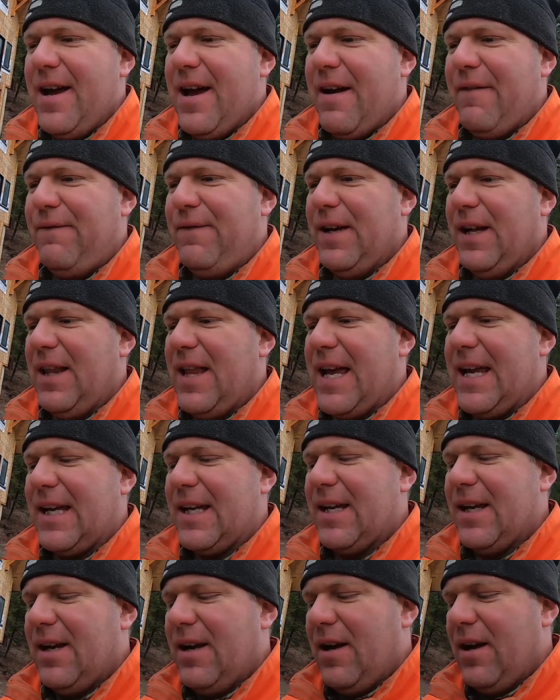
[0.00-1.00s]
I feel
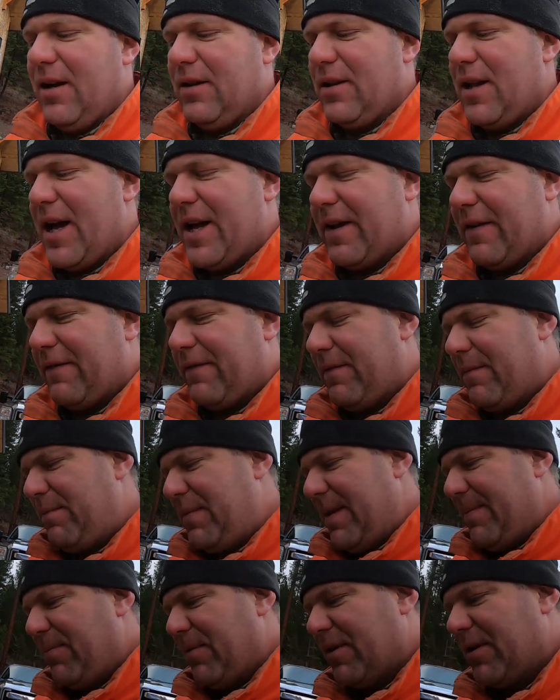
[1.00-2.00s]
like a lot of
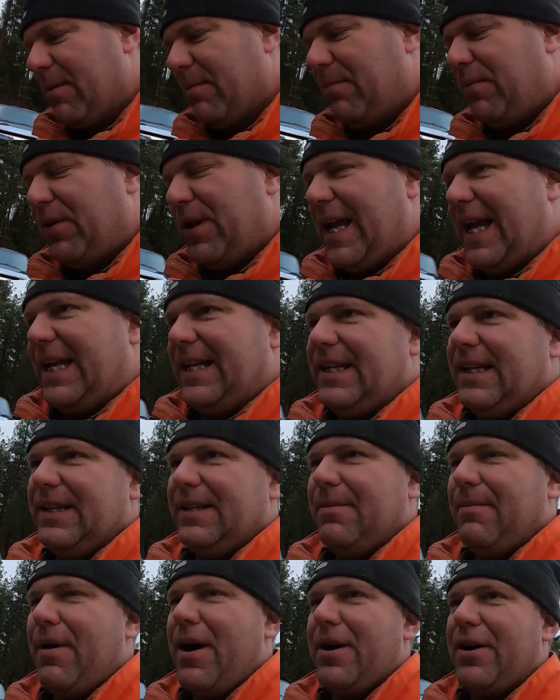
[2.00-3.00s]
people complain
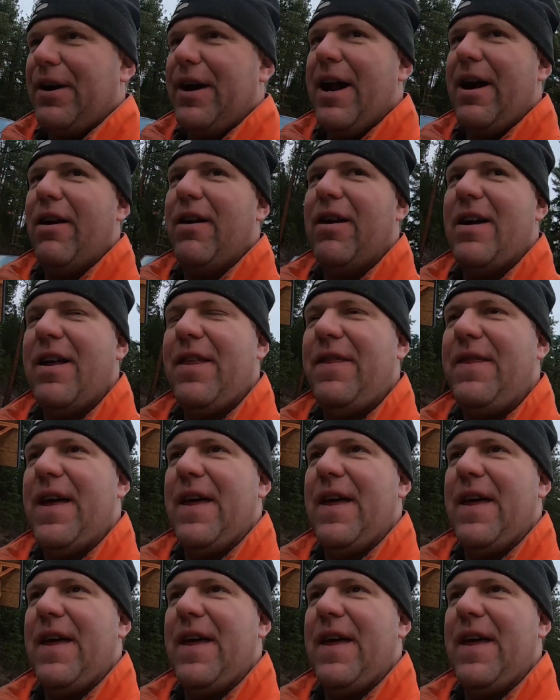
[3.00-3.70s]
in the modern era